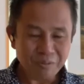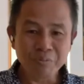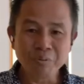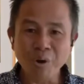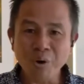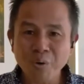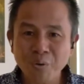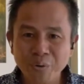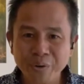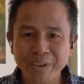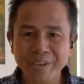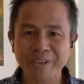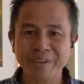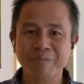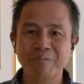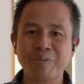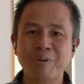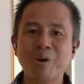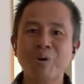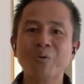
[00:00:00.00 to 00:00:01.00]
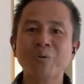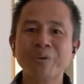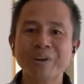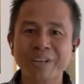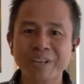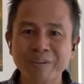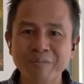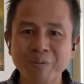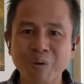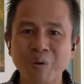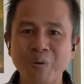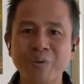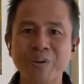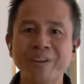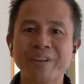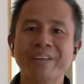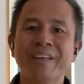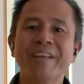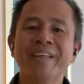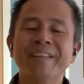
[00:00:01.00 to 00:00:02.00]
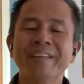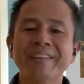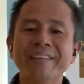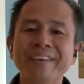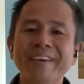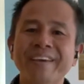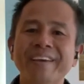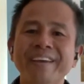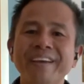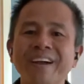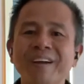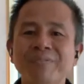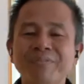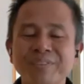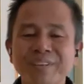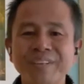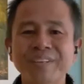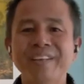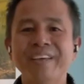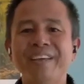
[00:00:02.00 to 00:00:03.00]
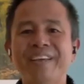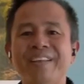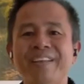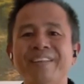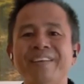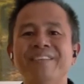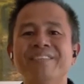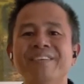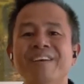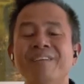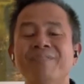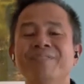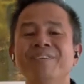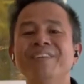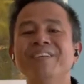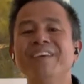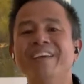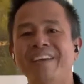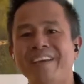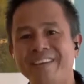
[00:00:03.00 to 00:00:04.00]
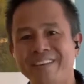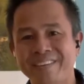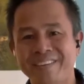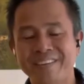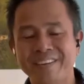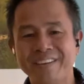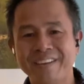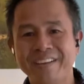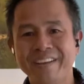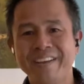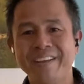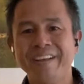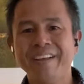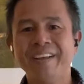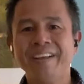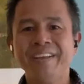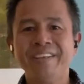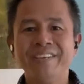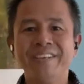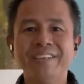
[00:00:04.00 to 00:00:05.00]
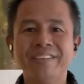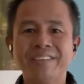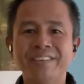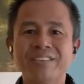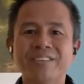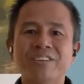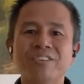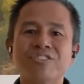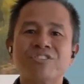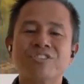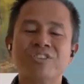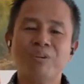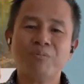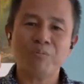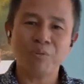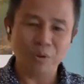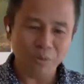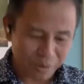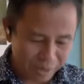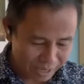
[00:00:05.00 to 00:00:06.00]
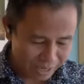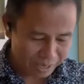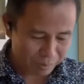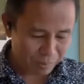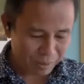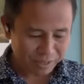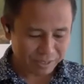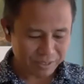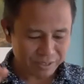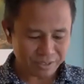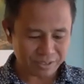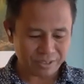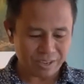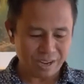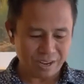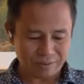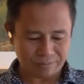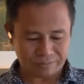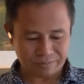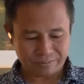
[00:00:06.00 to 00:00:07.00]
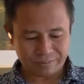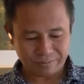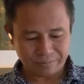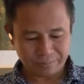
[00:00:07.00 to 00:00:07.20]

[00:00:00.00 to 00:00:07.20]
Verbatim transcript: Worrying, worrying, worrying, day after day, days after days. Jesus said, stop worrying about this stuff.